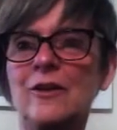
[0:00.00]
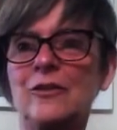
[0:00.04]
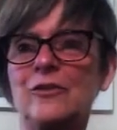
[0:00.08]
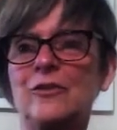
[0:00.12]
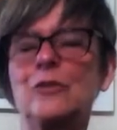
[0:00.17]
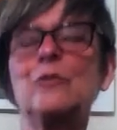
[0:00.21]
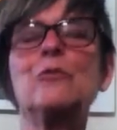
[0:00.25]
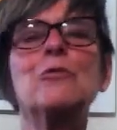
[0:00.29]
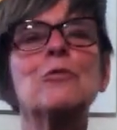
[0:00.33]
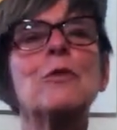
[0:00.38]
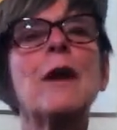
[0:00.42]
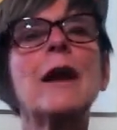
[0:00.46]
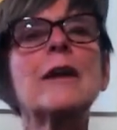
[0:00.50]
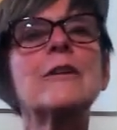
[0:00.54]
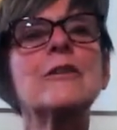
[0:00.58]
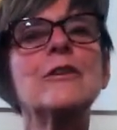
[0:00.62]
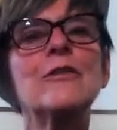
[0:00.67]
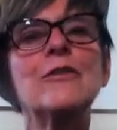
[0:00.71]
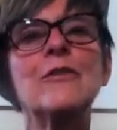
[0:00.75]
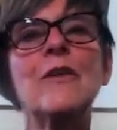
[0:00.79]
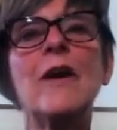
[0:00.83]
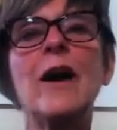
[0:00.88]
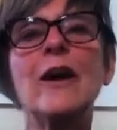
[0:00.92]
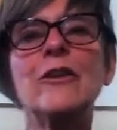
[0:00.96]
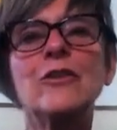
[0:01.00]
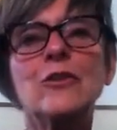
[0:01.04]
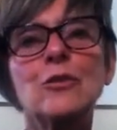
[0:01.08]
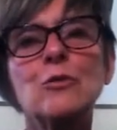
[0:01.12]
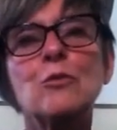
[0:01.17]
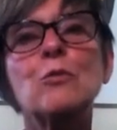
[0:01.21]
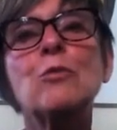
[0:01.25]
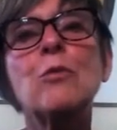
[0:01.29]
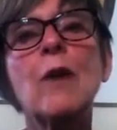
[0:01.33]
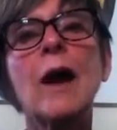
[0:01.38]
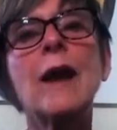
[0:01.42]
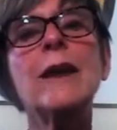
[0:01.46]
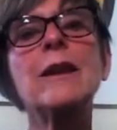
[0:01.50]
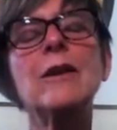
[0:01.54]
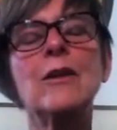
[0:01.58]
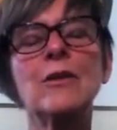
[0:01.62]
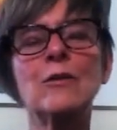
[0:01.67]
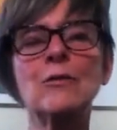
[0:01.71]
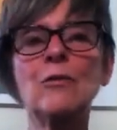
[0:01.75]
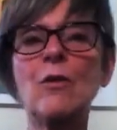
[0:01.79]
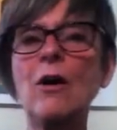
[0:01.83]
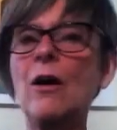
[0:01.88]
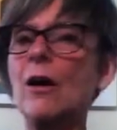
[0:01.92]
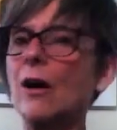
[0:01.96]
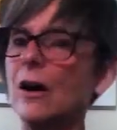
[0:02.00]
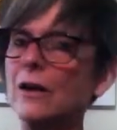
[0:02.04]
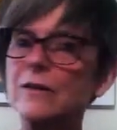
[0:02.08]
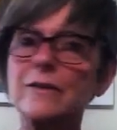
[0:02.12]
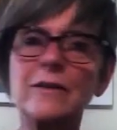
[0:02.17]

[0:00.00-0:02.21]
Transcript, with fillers: to rectify, to right a wrong.